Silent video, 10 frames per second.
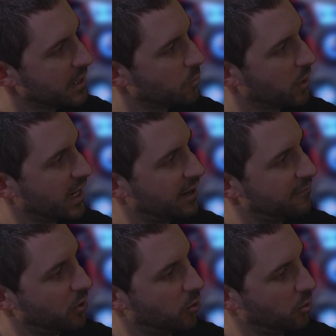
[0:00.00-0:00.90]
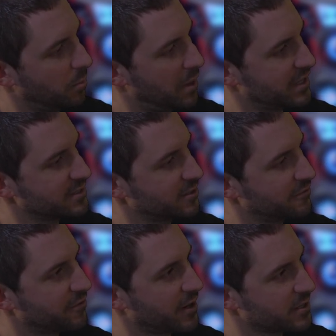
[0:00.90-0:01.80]
We have all the buttons on the
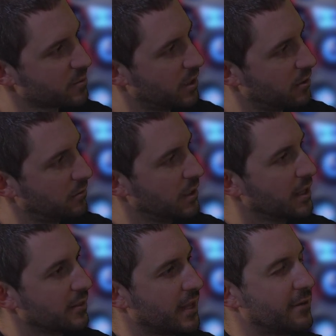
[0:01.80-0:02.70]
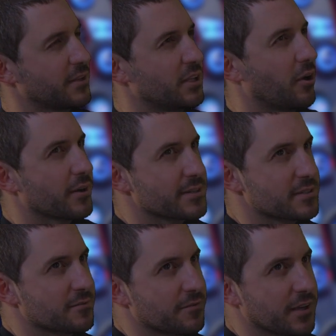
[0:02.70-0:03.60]
front as well. They have a nice
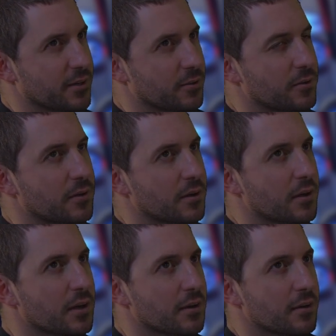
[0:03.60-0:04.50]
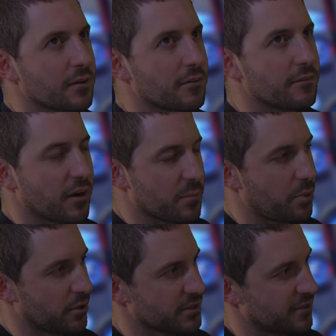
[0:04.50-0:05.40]
feel, very
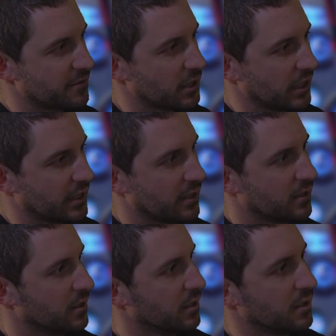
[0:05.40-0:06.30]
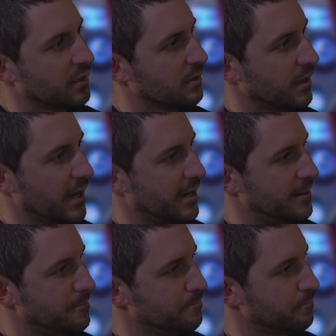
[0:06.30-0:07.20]
positive click,
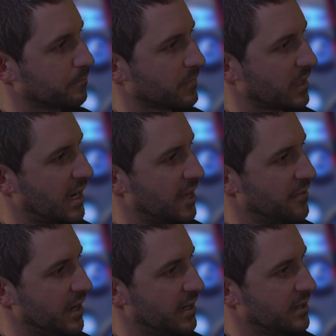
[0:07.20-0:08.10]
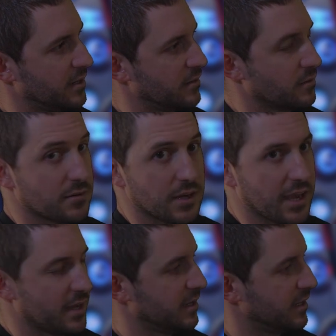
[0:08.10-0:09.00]
and then
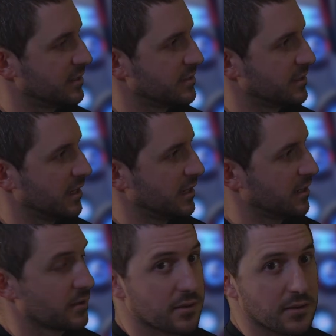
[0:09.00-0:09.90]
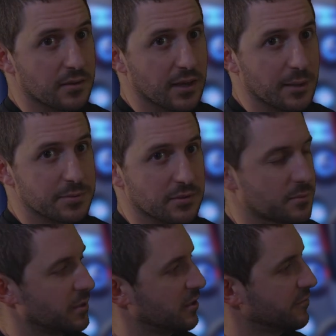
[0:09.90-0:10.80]
yeah, it's absolutely
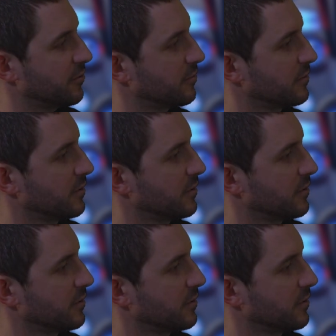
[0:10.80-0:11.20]
beautiful.